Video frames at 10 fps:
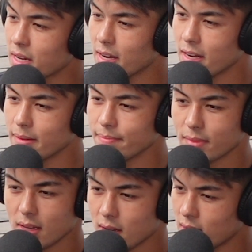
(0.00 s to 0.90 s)
I'm
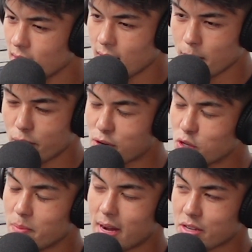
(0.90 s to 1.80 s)
a
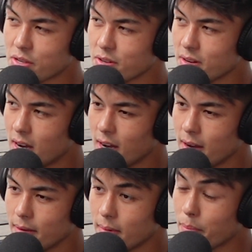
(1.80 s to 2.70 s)
professional boxer.
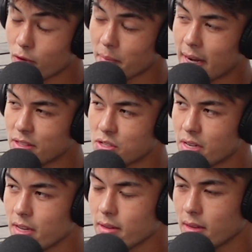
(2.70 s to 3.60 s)
I'm from Kansas
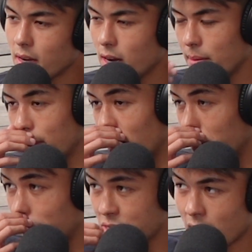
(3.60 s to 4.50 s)
City, but now
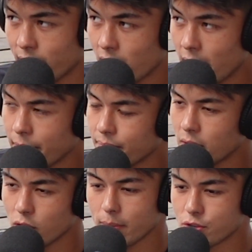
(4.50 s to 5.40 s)
I'm based out of LA. I
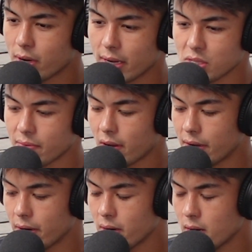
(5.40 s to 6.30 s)
do all my training and stuff out
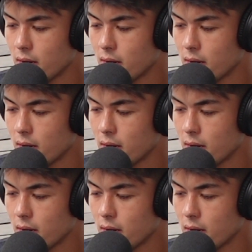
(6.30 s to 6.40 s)
here.